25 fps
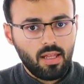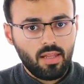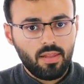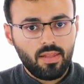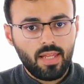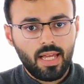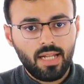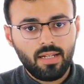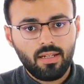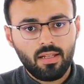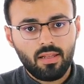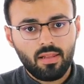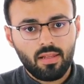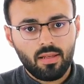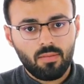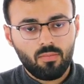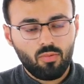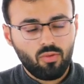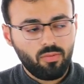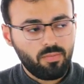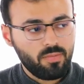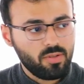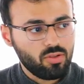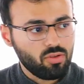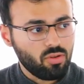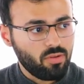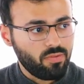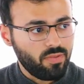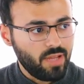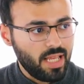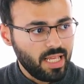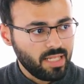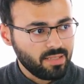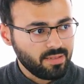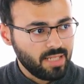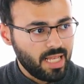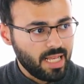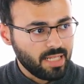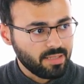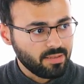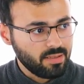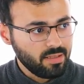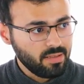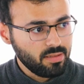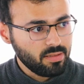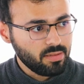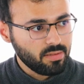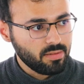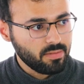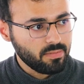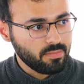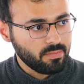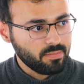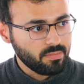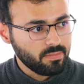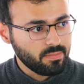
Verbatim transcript: then the movement of x-axis,